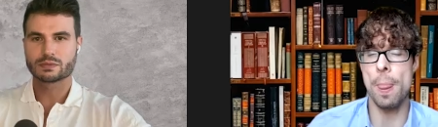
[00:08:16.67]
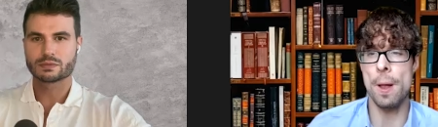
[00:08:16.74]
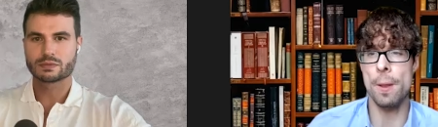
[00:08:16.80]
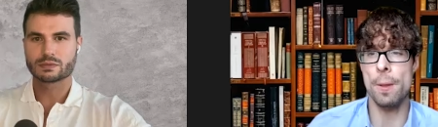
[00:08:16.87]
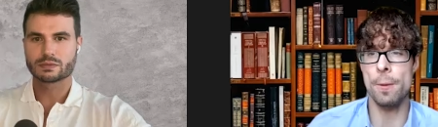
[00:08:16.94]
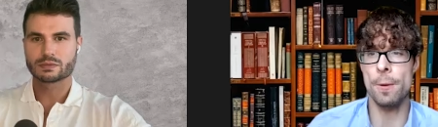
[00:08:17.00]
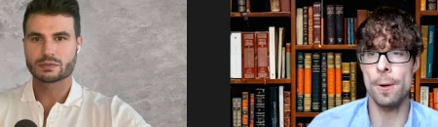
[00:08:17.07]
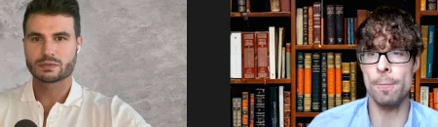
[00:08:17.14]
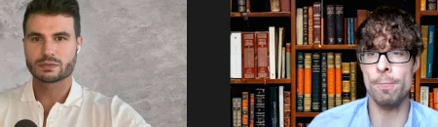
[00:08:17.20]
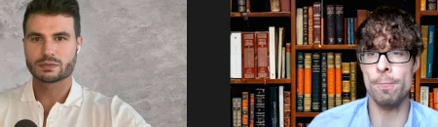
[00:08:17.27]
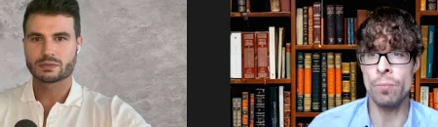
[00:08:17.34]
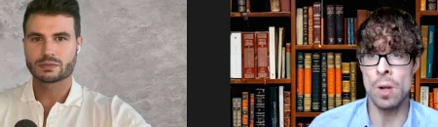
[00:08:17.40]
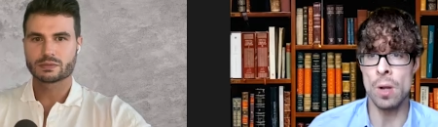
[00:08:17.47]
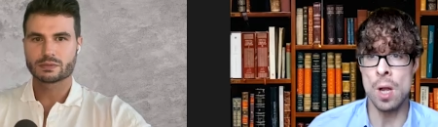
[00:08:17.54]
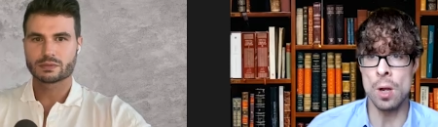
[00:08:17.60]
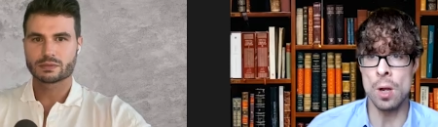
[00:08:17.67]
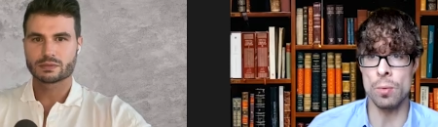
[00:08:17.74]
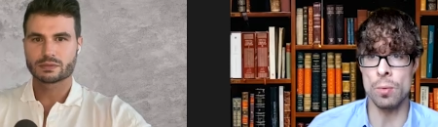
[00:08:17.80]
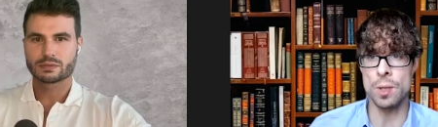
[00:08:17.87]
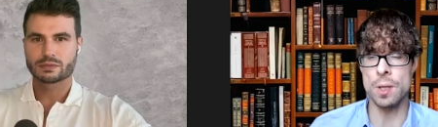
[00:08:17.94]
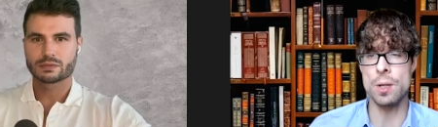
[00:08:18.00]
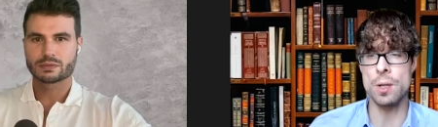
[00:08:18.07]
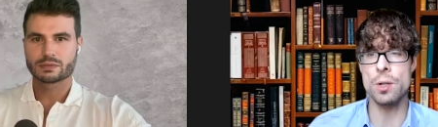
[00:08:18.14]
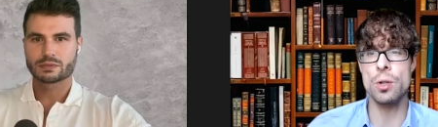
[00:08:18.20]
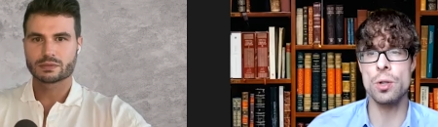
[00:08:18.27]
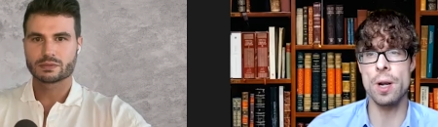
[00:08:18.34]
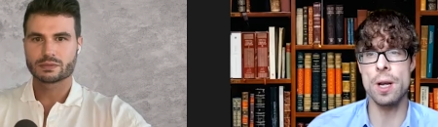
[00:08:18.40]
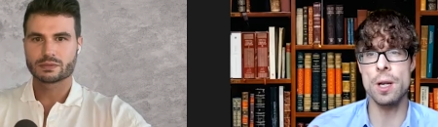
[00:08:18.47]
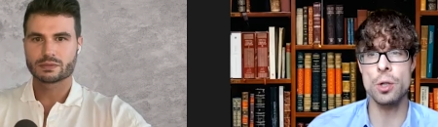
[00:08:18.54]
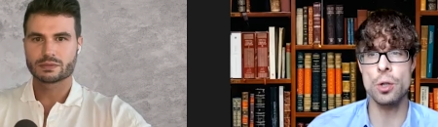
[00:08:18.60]
Speaker 1: and um, you see, there's the
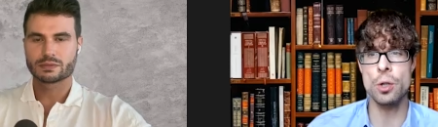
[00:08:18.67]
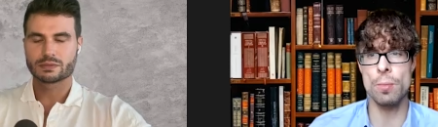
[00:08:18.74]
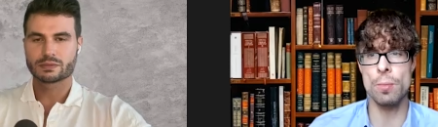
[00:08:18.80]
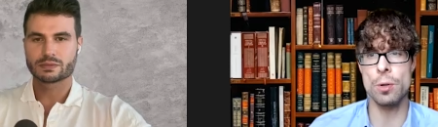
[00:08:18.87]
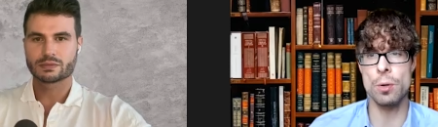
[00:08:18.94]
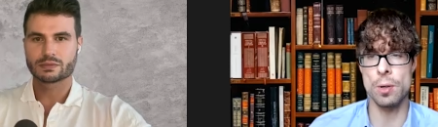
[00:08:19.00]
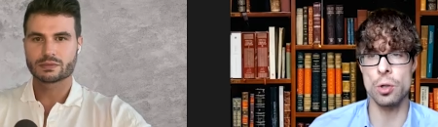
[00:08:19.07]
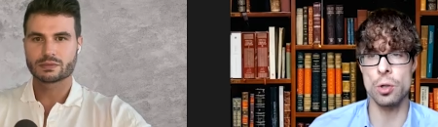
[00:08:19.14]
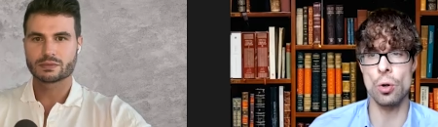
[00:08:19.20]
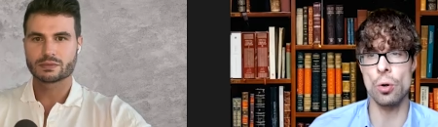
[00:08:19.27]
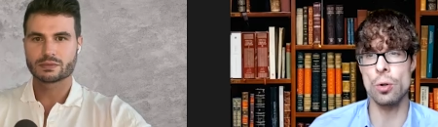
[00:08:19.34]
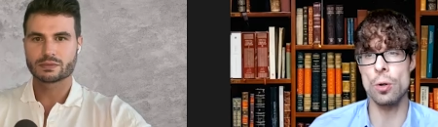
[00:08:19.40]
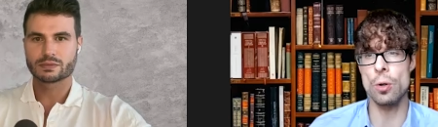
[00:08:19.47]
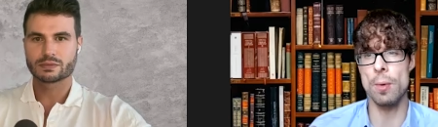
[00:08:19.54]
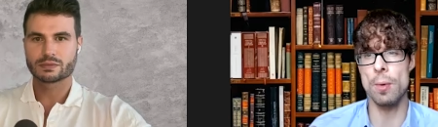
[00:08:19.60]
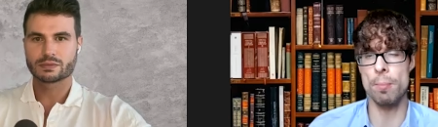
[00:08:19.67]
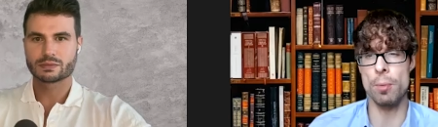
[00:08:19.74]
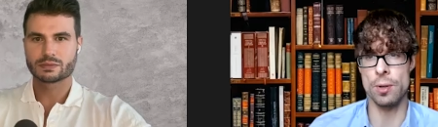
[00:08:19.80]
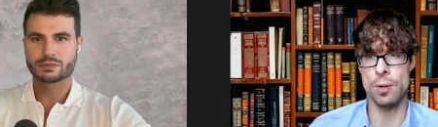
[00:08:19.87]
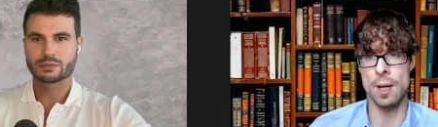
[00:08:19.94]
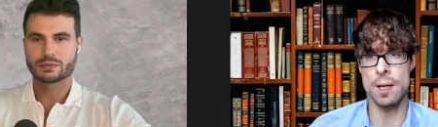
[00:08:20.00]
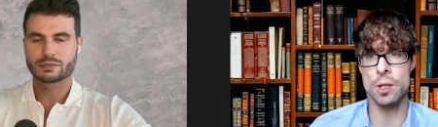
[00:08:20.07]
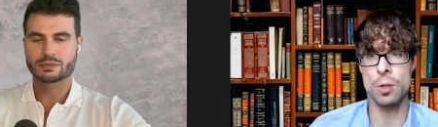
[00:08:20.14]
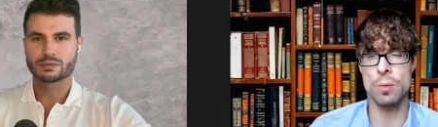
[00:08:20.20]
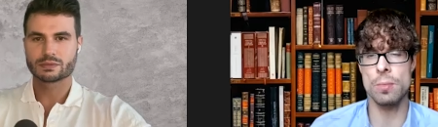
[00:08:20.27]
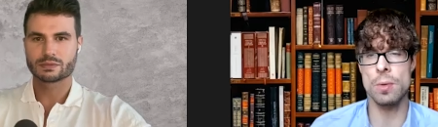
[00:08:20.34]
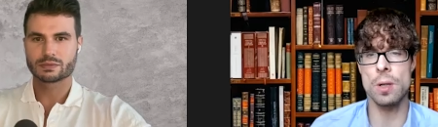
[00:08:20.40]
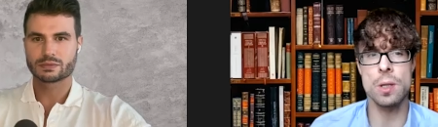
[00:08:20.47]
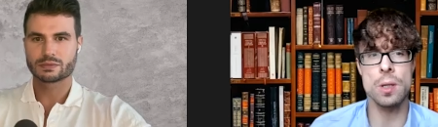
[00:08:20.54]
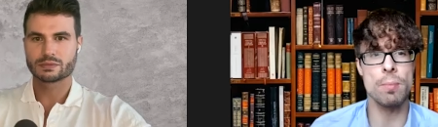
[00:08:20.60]
ratio between sodium and potassium
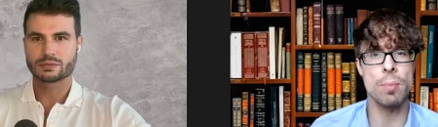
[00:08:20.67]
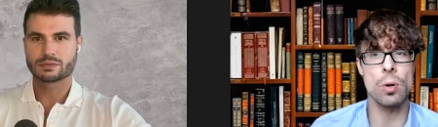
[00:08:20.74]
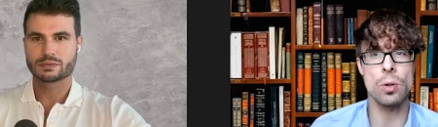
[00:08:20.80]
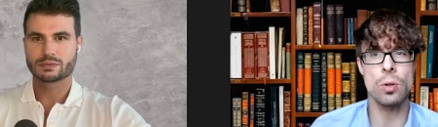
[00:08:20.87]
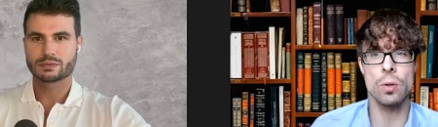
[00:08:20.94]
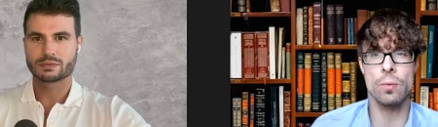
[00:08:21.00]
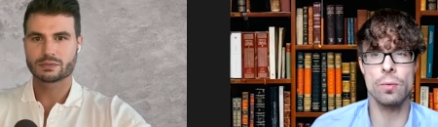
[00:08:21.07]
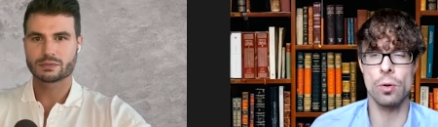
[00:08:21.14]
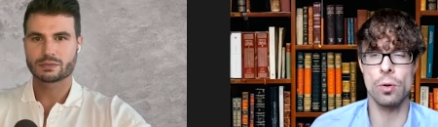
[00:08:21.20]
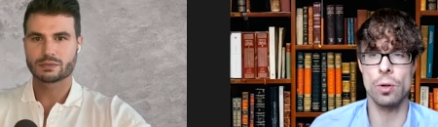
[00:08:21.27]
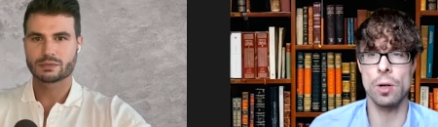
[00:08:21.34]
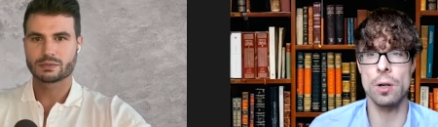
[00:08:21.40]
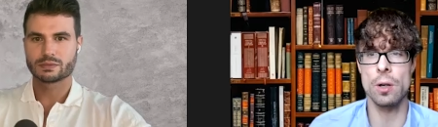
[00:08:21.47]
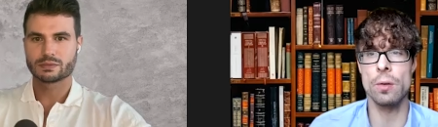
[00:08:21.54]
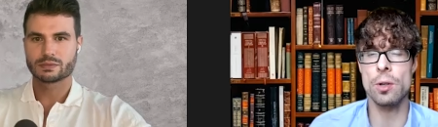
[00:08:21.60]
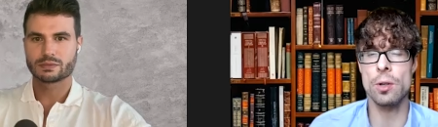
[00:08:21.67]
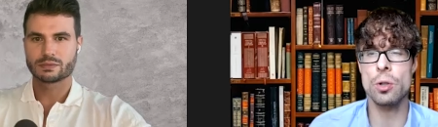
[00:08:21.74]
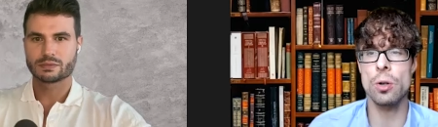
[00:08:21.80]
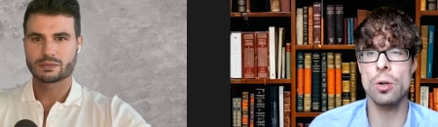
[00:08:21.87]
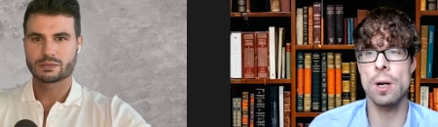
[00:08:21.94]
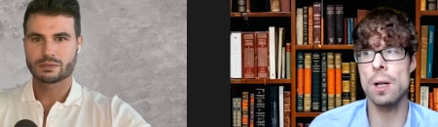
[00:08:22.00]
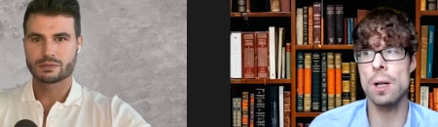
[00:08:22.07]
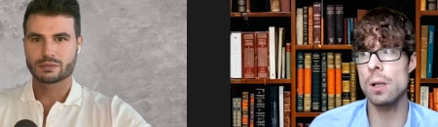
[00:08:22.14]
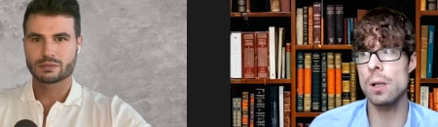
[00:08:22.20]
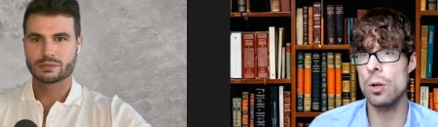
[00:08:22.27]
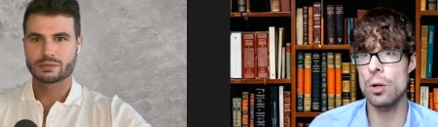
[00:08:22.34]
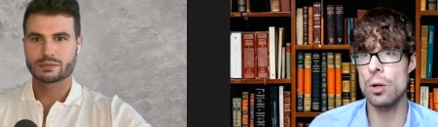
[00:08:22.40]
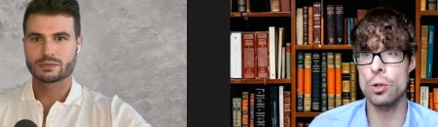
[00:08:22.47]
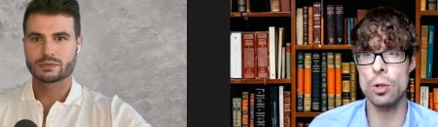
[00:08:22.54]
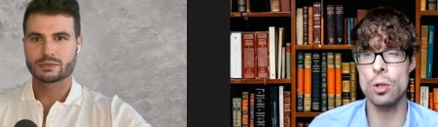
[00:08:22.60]
that's important for cardiovascular health. There
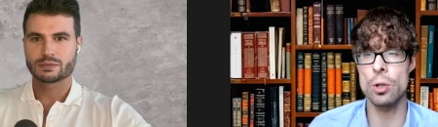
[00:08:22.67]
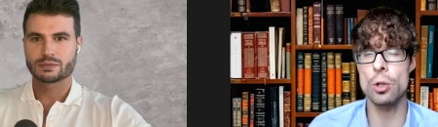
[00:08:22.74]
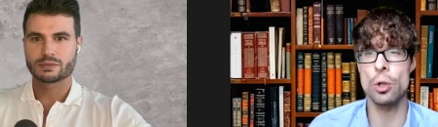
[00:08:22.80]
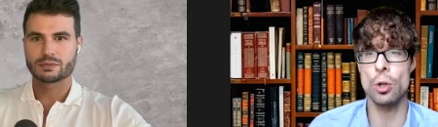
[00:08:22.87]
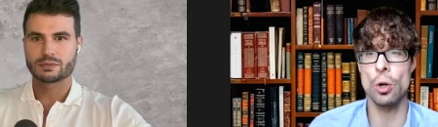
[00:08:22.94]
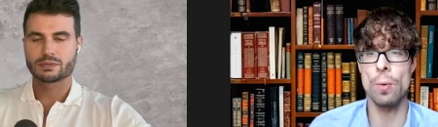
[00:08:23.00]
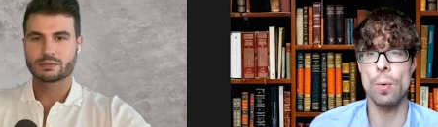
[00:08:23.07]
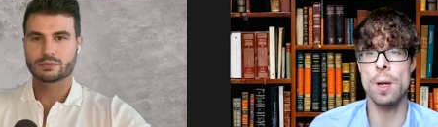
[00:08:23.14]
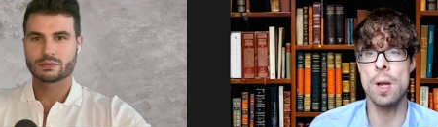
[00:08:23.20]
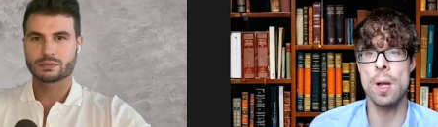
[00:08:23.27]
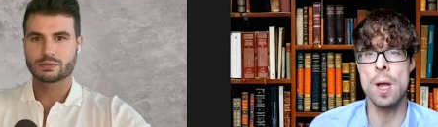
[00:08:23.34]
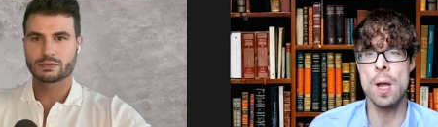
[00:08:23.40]
are studies showing